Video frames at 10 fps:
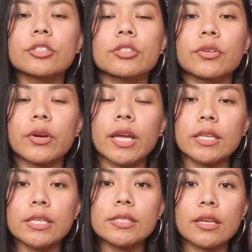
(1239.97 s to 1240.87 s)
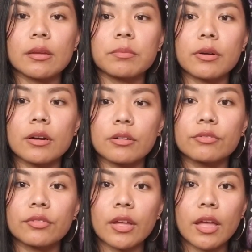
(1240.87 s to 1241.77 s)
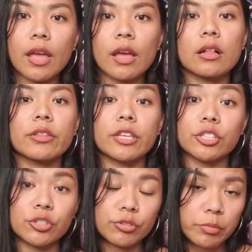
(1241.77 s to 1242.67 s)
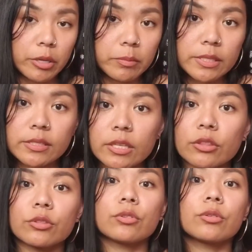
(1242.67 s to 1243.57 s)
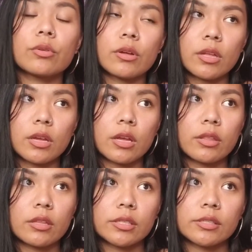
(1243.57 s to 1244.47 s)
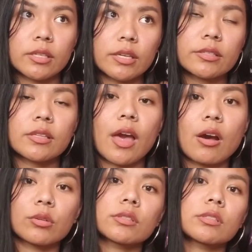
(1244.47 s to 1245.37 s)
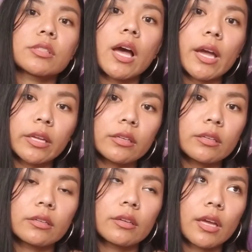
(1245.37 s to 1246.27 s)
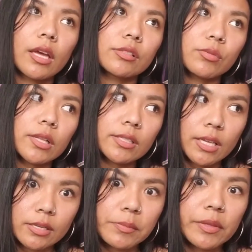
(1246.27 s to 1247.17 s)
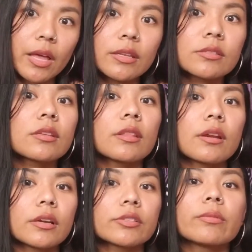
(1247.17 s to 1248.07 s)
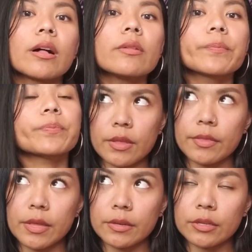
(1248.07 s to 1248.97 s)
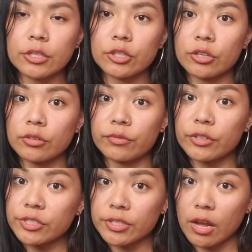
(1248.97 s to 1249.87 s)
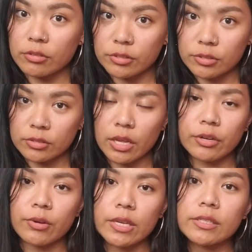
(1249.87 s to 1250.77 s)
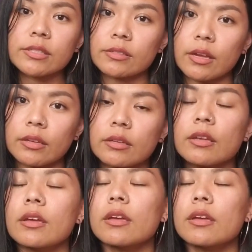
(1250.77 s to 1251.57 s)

so any type of health issues might be seen through the sixth house sign, as well as any planets in there as well. And then your first house and rising sign